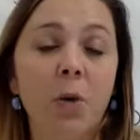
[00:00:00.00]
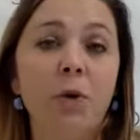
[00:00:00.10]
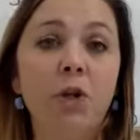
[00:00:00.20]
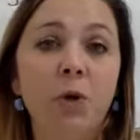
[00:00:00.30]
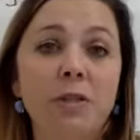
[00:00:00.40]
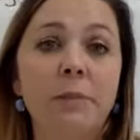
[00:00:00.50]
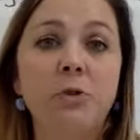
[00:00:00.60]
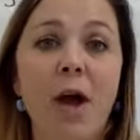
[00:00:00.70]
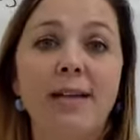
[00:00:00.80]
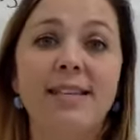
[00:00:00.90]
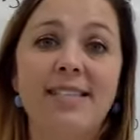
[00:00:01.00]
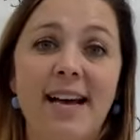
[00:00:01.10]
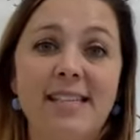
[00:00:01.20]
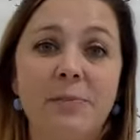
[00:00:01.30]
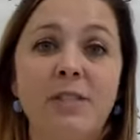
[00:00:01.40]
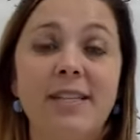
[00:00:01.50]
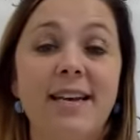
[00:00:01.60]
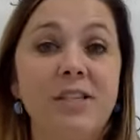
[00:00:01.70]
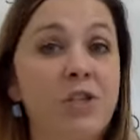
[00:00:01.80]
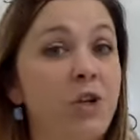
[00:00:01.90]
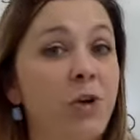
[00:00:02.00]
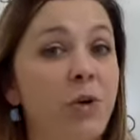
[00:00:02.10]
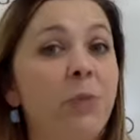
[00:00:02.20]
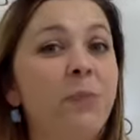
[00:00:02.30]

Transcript: when you are subtracting decimals is to